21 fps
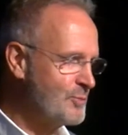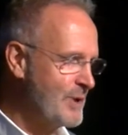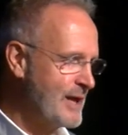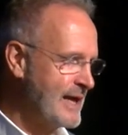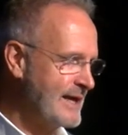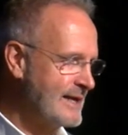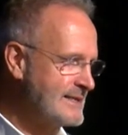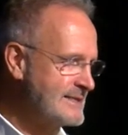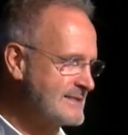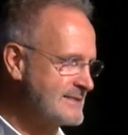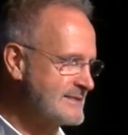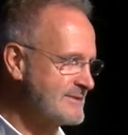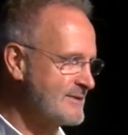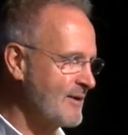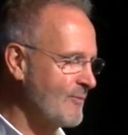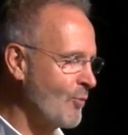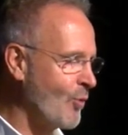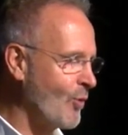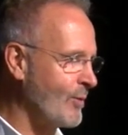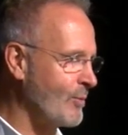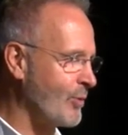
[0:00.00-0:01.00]
pace,
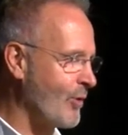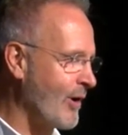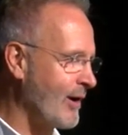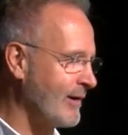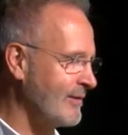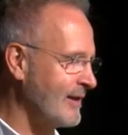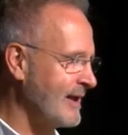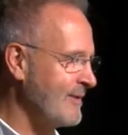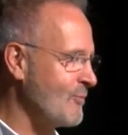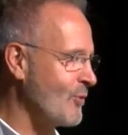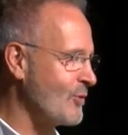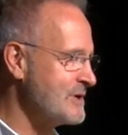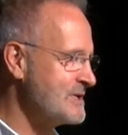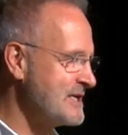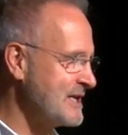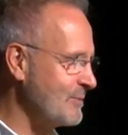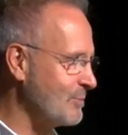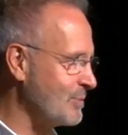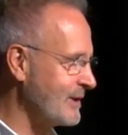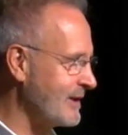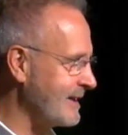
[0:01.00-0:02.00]
more broadly, more
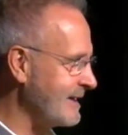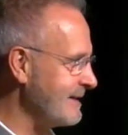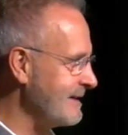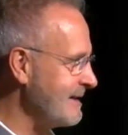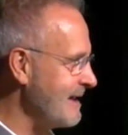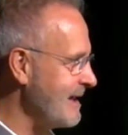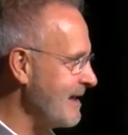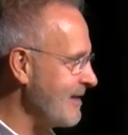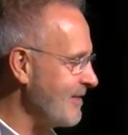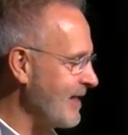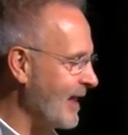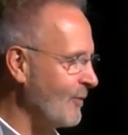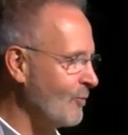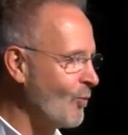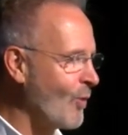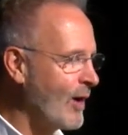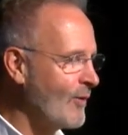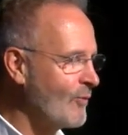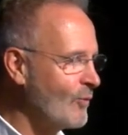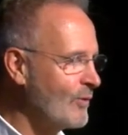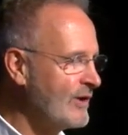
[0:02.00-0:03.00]
deeply than
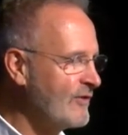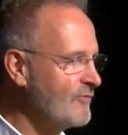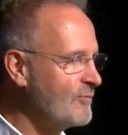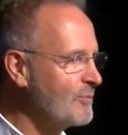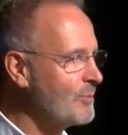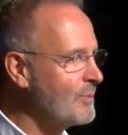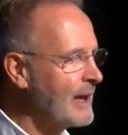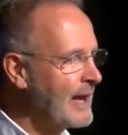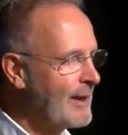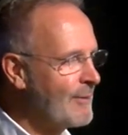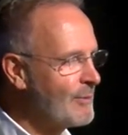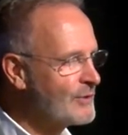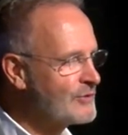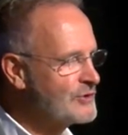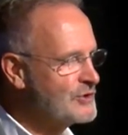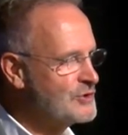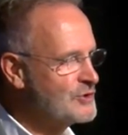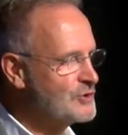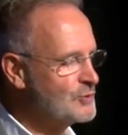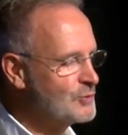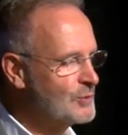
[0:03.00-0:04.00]
what we've been able
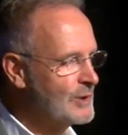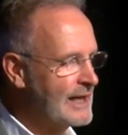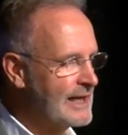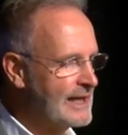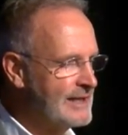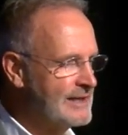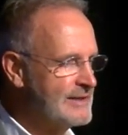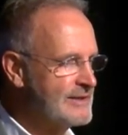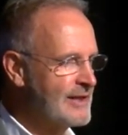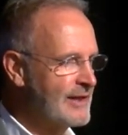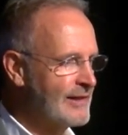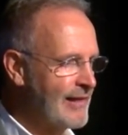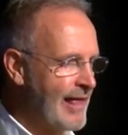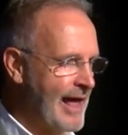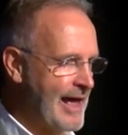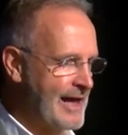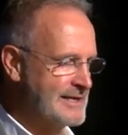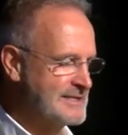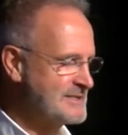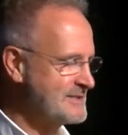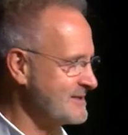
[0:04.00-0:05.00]
to do in the
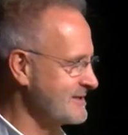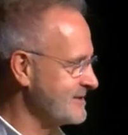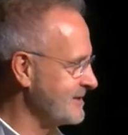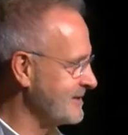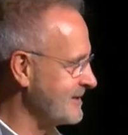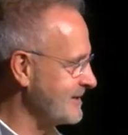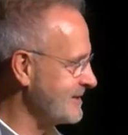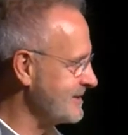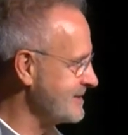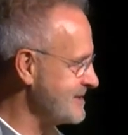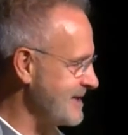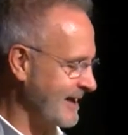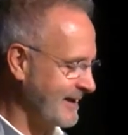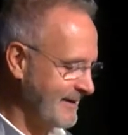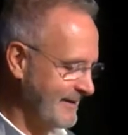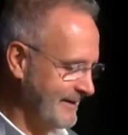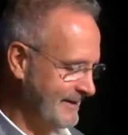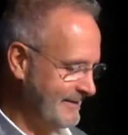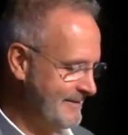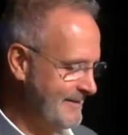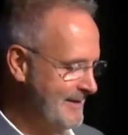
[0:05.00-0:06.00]
last uh,
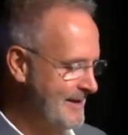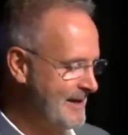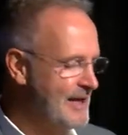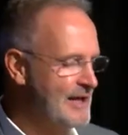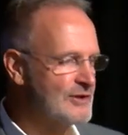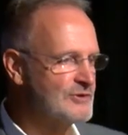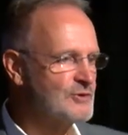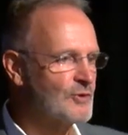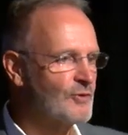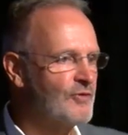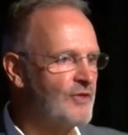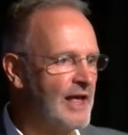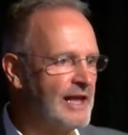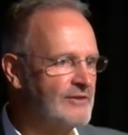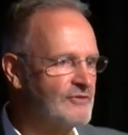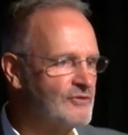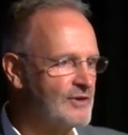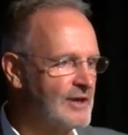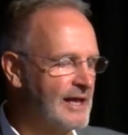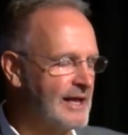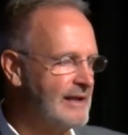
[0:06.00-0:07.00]
decade. So
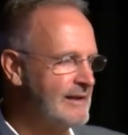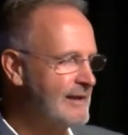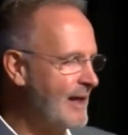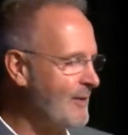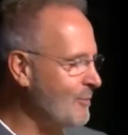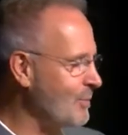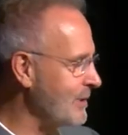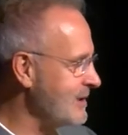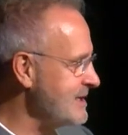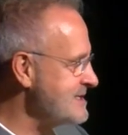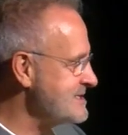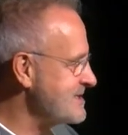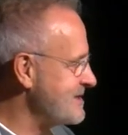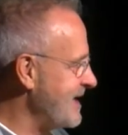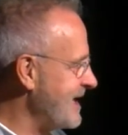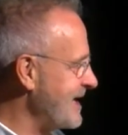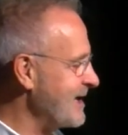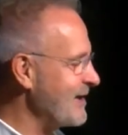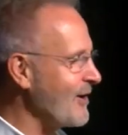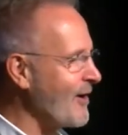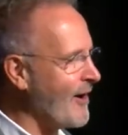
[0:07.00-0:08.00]
thanks again, and please
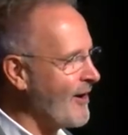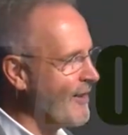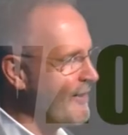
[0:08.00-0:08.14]
thank